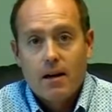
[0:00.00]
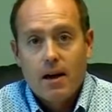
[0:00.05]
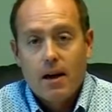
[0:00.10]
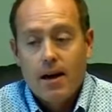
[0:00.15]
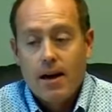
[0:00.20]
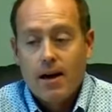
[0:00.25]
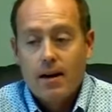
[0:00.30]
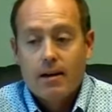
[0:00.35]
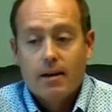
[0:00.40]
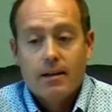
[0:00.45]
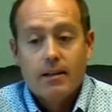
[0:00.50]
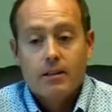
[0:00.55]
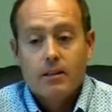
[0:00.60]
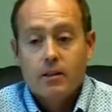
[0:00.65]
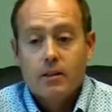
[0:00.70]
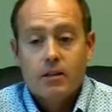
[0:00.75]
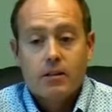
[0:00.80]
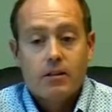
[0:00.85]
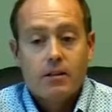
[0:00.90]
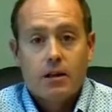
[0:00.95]
And
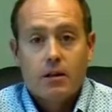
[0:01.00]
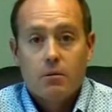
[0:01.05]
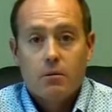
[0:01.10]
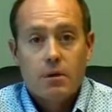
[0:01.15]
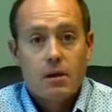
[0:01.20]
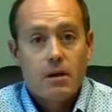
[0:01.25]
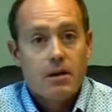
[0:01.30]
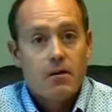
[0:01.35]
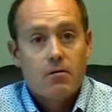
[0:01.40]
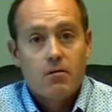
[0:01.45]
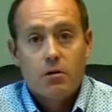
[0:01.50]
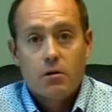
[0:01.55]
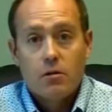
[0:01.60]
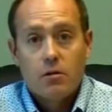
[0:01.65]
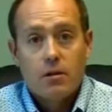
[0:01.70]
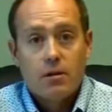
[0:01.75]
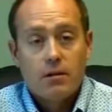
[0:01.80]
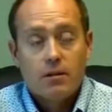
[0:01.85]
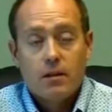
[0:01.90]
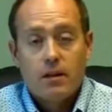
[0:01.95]
he's going to tell me a
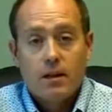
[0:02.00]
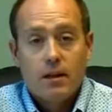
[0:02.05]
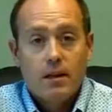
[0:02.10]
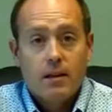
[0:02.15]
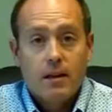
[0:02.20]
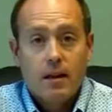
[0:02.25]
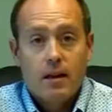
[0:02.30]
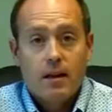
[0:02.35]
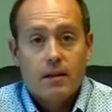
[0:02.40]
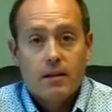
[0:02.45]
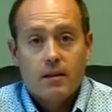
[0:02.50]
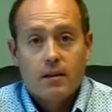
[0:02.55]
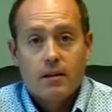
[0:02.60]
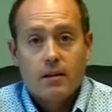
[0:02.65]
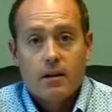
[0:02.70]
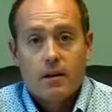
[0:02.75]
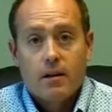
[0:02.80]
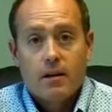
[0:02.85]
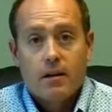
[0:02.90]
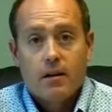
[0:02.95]
few things that he liked,
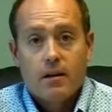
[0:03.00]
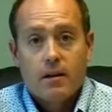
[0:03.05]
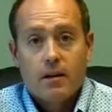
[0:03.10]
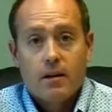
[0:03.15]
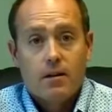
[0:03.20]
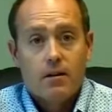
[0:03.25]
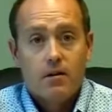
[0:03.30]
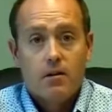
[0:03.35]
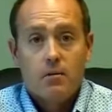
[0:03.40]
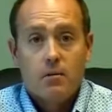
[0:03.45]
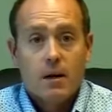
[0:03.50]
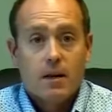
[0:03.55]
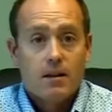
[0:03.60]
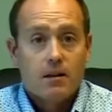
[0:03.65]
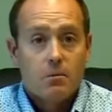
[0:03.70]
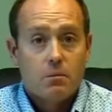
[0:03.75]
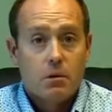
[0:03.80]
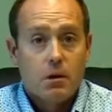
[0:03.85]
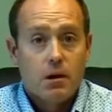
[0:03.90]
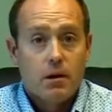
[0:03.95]
either
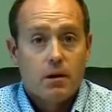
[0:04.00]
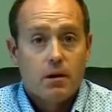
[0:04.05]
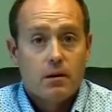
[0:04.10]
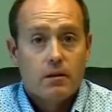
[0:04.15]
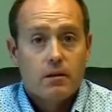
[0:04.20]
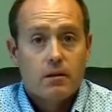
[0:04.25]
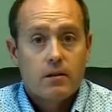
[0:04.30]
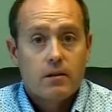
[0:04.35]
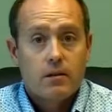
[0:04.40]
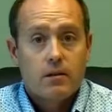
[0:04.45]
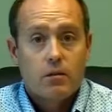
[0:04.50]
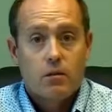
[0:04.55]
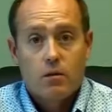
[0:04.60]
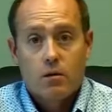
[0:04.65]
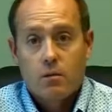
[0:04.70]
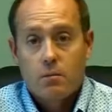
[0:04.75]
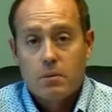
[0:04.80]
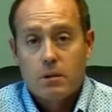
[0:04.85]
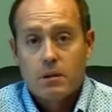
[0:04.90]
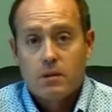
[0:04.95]
about the product
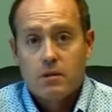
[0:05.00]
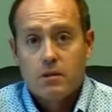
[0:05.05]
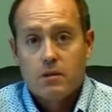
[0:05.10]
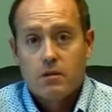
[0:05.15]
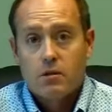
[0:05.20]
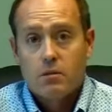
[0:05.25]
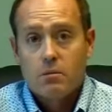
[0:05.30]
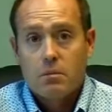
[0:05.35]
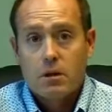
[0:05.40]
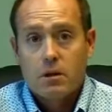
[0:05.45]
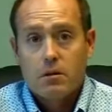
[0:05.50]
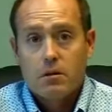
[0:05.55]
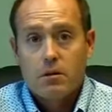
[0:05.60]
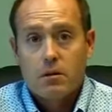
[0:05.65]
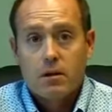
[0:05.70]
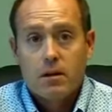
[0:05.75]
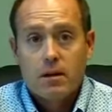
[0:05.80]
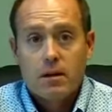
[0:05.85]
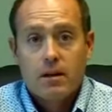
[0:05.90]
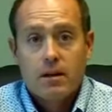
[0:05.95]
or the business or
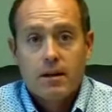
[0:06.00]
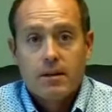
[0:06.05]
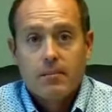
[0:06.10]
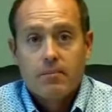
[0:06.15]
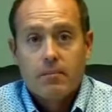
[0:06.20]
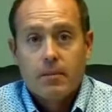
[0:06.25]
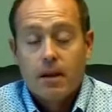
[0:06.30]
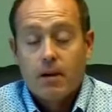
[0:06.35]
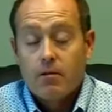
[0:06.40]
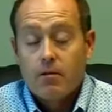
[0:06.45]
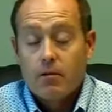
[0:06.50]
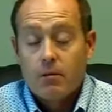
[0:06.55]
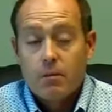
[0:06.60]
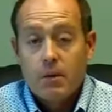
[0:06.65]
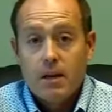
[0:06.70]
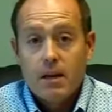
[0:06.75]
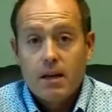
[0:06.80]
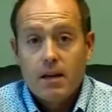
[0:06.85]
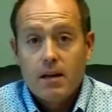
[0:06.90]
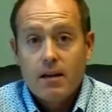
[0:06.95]
both. Now for
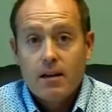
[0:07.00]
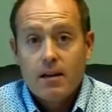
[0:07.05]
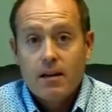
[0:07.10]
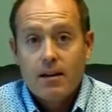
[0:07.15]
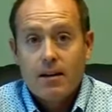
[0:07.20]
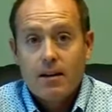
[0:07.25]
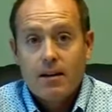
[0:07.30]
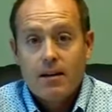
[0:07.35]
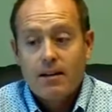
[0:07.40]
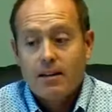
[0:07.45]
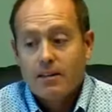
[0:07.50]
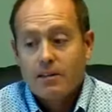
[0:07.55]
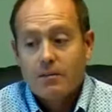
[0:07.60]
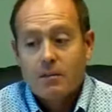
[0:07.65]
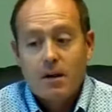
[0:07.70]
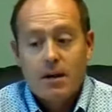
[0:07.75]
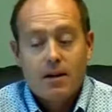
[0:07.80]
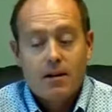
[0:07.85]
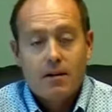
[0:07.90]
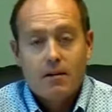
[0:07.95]
me, it
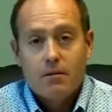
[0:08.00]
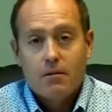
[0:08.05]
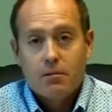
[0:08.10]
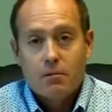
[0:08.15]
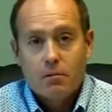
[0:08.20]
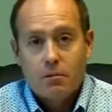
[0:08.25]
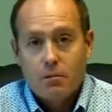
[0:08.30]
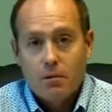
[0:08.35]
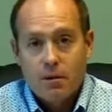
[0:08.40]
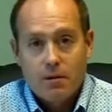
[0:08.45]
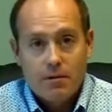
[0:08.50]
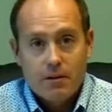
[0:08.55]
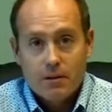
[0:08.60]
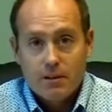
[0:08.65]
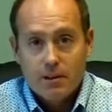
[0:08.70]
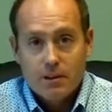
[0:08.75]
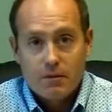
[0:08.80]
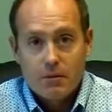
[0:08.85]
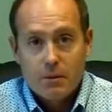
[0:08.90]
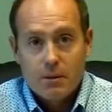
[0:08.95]
doesn't matter if he
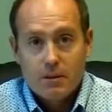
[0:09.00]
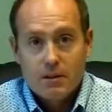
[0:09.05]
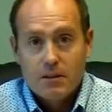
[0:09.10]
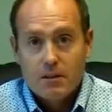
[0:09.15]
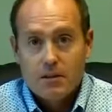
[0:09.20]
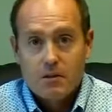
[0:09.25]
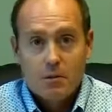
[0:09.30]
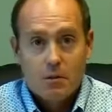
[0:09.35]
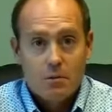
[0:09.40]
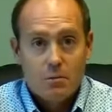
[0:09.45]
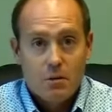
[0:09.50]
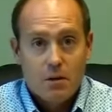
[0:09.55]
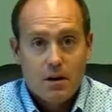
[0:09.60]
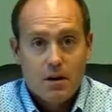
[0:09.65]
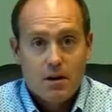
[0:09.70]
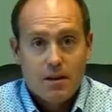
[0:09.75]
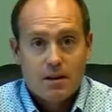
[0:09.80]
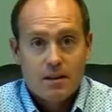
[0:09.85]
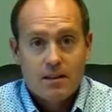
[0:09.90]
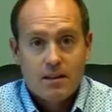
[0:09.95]
says business or
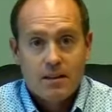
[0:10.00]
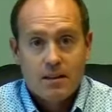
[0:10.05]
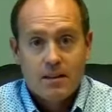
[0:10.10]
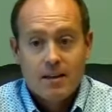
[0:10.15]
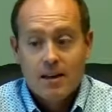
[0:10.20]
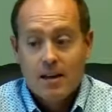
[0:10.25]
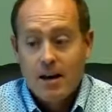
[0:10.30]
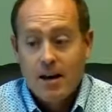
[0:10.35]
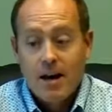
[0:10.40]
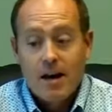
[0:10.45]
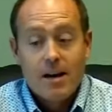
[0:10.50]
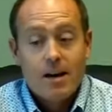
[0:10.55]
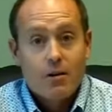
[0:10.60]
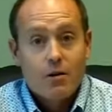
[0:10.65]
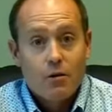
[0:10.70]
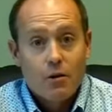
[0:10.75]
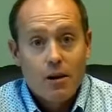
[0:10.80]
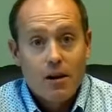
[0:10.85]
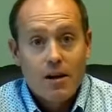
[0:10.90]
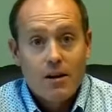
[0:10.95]
product. I
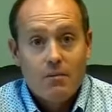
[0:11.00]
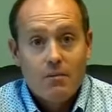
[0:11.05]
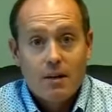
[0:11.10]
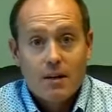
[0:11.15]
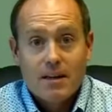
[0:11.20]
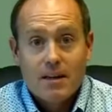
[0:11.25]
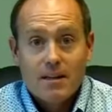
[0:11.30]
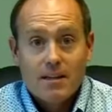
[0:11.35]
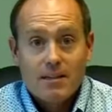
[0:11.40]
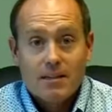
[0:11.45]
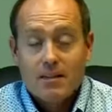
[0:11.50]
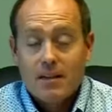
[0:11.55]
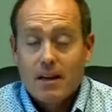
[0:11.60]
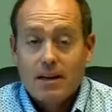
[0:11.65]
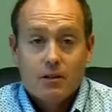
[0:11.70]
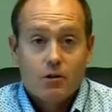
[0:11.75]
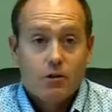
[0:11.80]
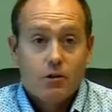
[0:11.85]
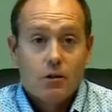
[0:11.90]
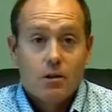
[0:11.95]
agree because
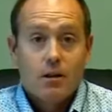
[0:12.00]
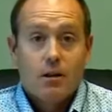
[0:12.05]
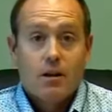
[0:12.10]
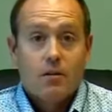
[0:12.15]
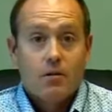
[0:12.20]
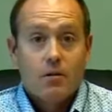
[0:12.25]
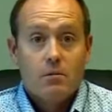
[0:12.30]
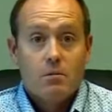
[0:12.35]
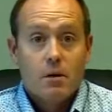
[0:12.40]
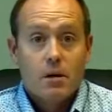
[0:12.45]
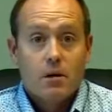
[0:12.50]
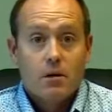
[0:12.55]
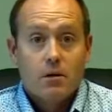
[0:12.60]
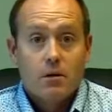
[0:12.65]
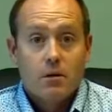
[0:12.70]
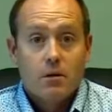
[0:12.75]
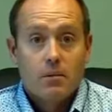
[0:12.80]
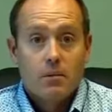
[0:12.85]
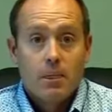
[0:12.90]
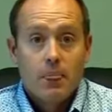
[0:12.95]
I truly love them
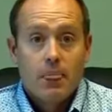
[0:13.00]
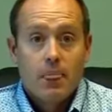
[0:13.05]
both.